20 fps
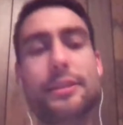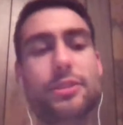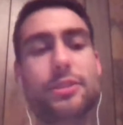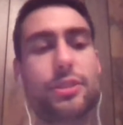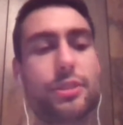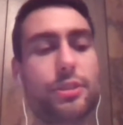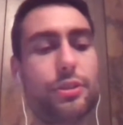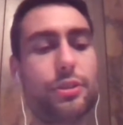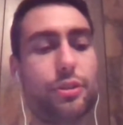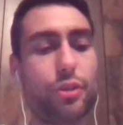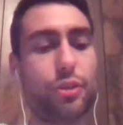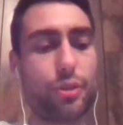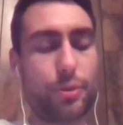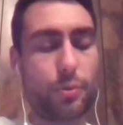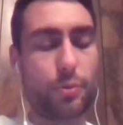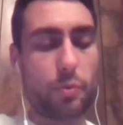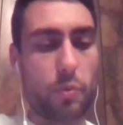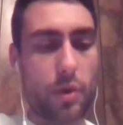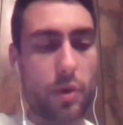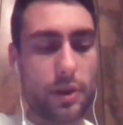a
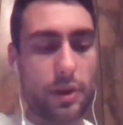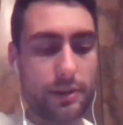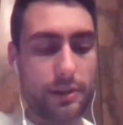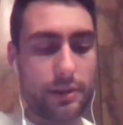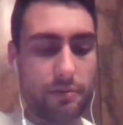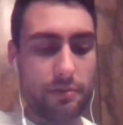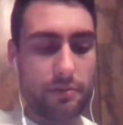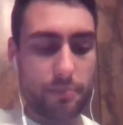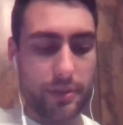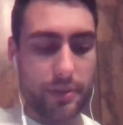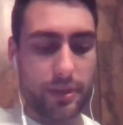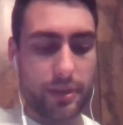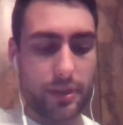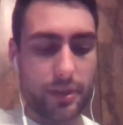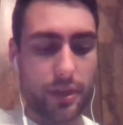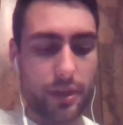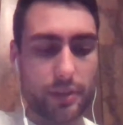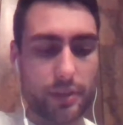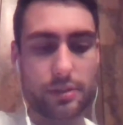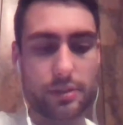good one
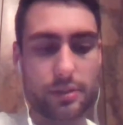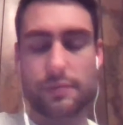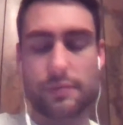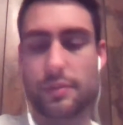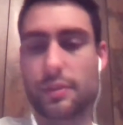because of